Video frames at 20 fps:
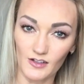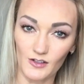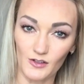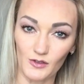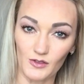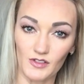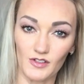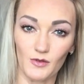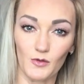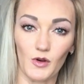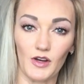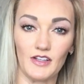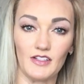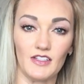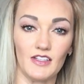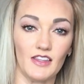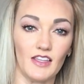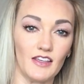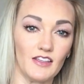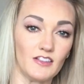do some
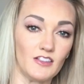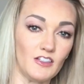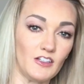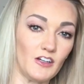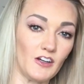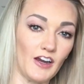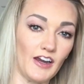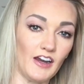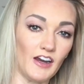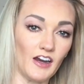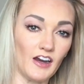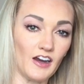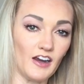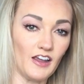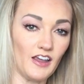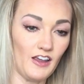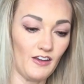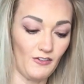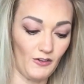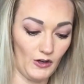crazy things to your hair
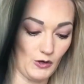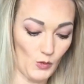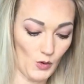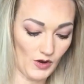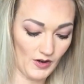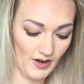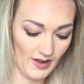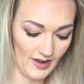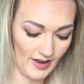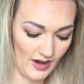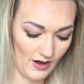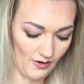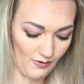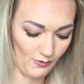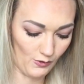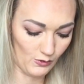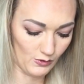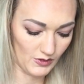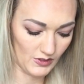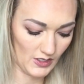if you are not
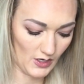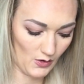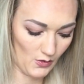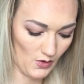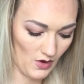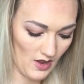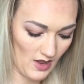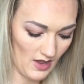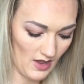careful. So